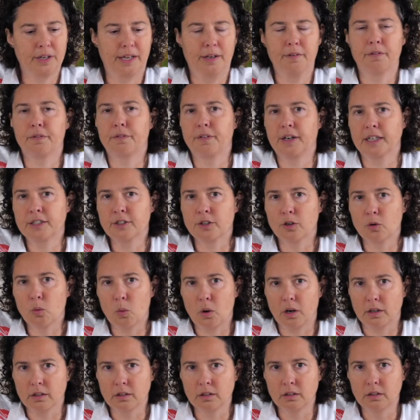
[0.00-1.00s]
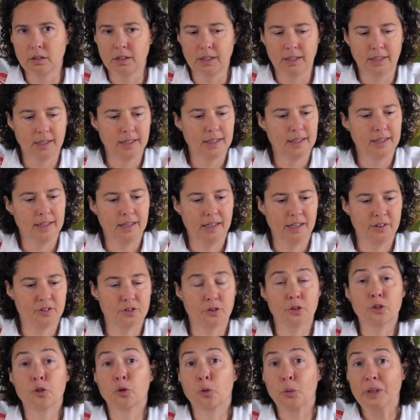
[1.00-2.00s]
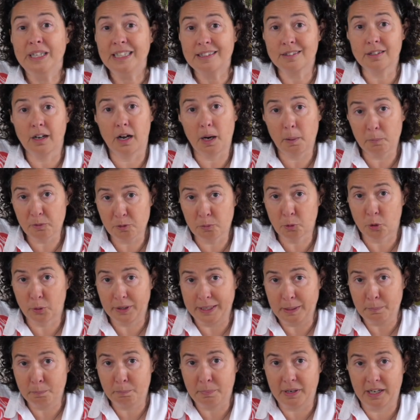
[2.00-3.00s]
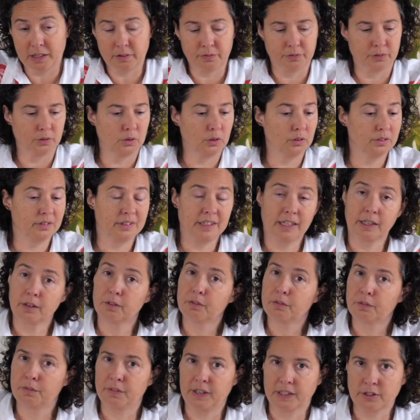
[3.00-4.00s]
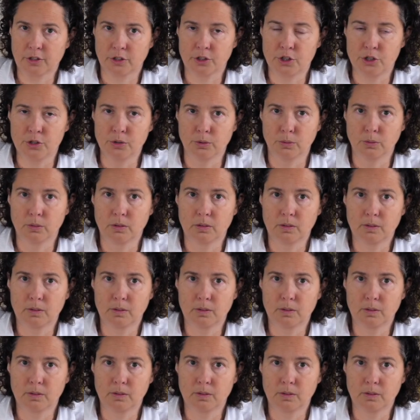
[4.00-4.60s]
factor 1 is 3 times more impactful than factor 2.